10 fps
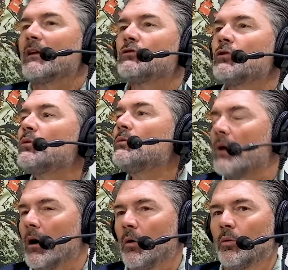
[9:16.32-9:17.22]
do
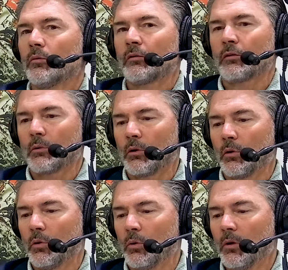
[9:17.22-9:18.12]
know
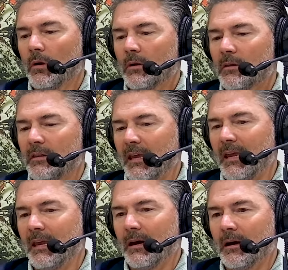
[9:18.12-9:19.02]
through
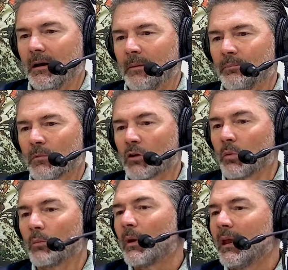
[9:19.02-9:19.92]
the, because
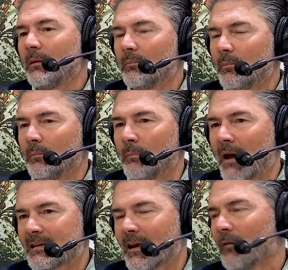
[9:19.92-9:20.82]
when
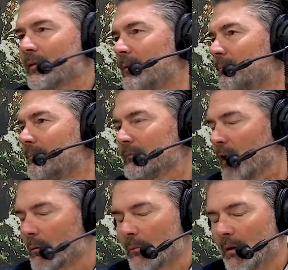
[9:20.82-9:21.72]
myself and a
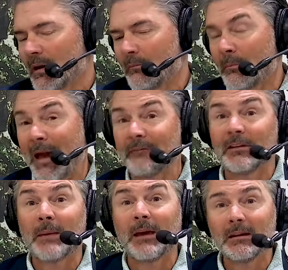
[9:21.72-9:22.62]
gentleman by the name of Matt
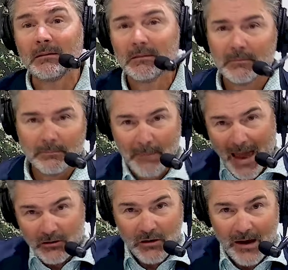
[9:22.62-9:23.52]
Fleming,
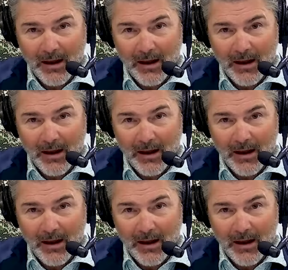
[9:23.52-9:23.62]
Matt, shout